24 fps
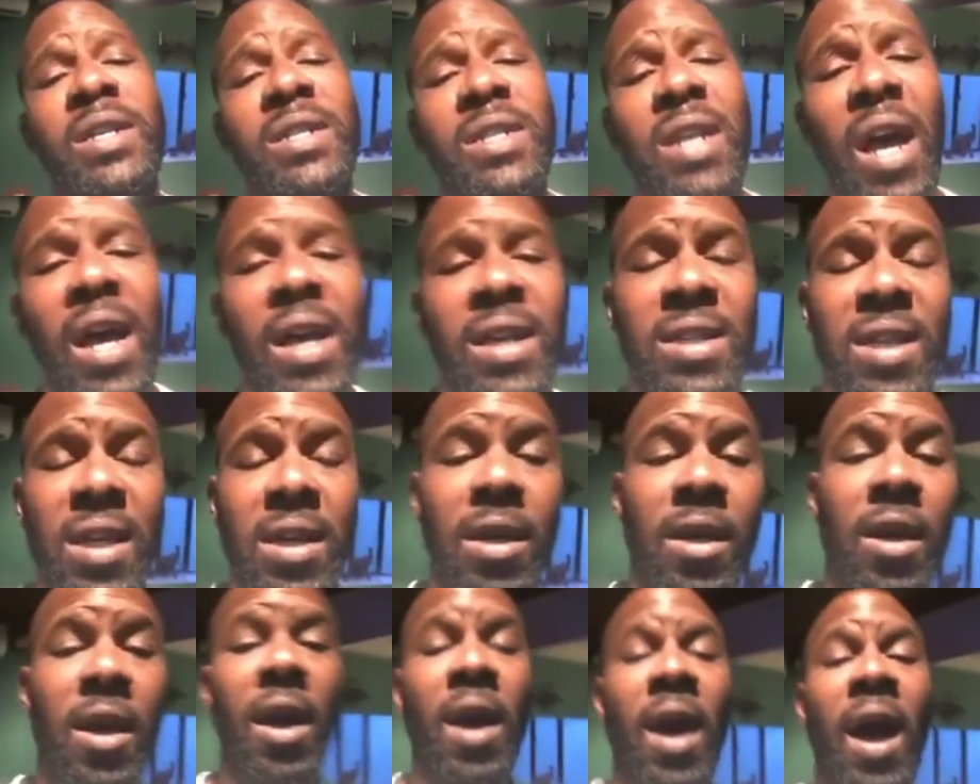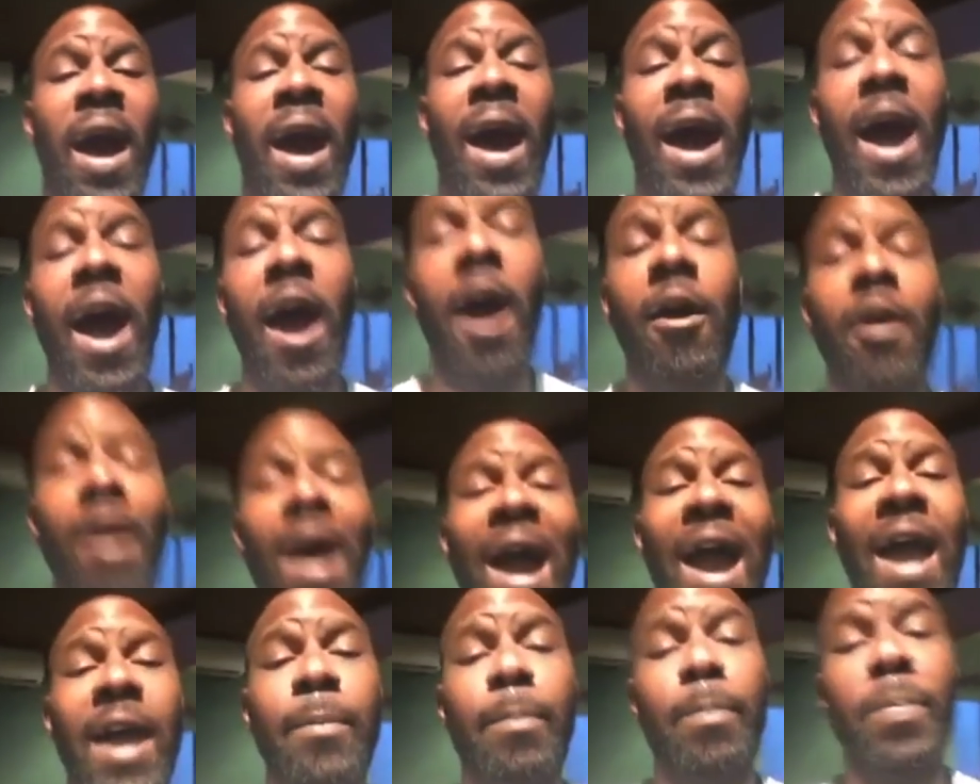As Scar say,
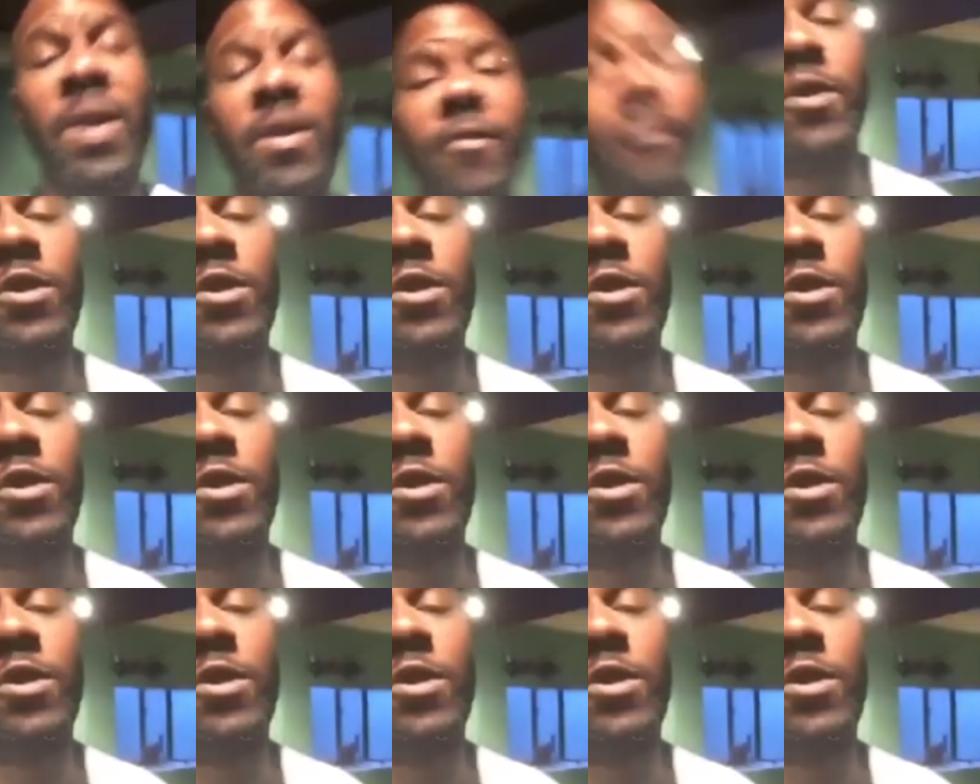R.I.P.